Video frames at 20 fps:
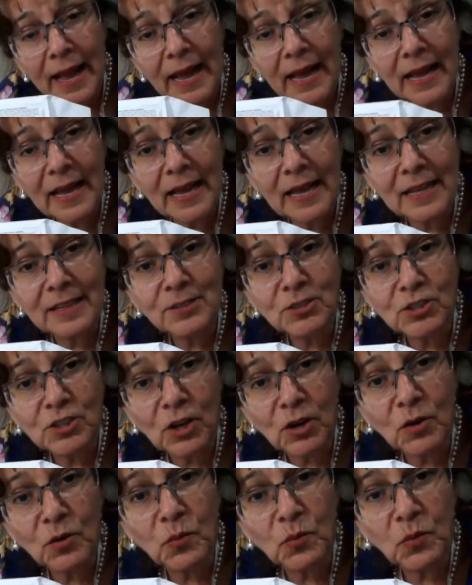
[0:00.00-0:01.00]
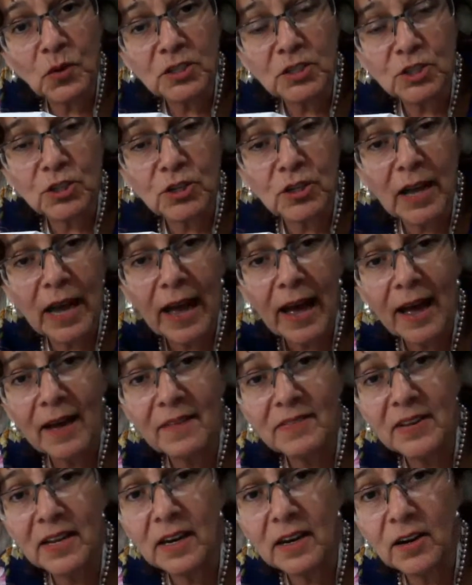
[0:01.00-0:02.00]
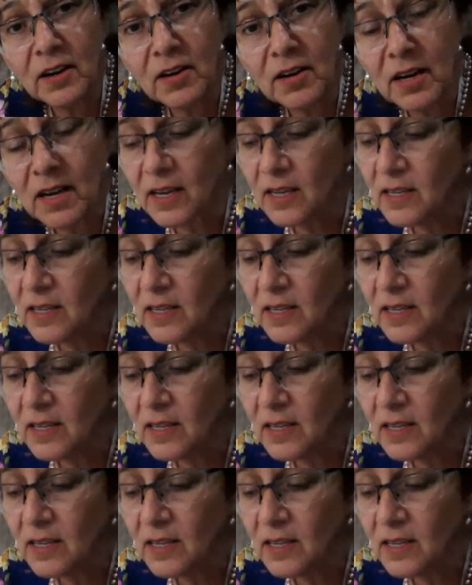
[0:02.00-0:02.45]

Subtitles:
And so what you have here